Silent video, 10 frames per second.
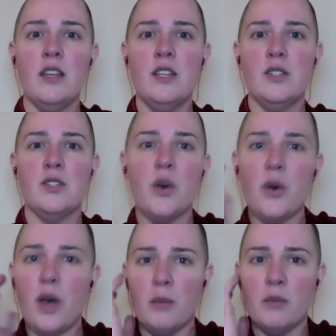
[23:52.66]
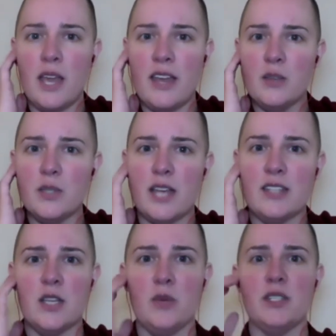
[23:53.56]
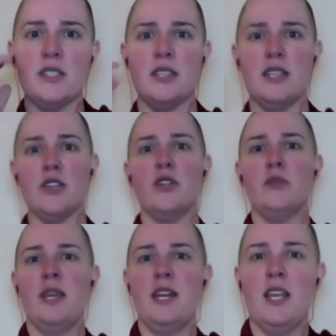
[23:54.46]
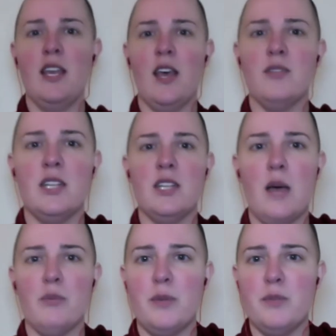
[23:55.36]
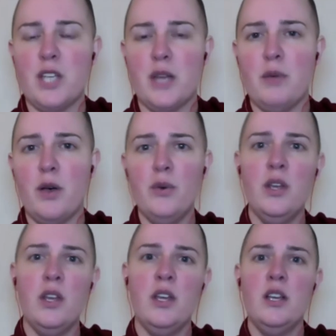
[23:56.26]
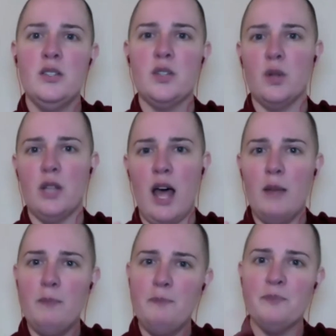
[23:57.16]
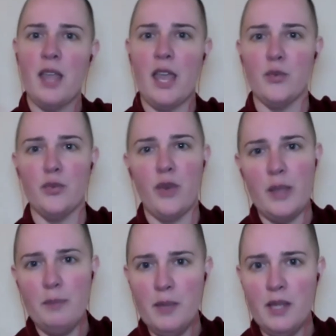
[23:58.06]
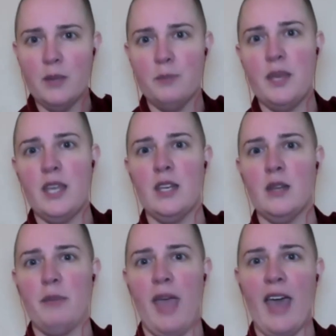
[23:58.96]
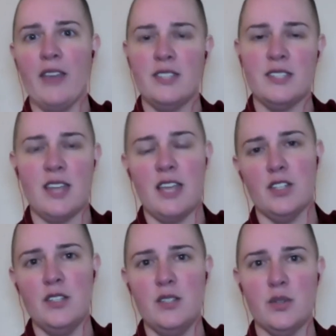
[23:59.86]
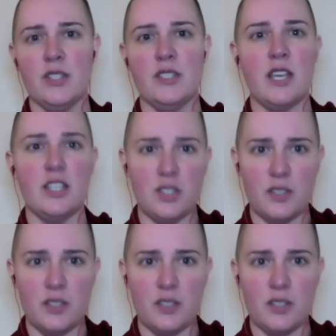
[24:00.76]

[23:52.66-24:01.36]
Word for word: So um, Yael was asking what's the literal meaning of the Lam Rim Chenmo. So Lam and Rim mean path stages or stages of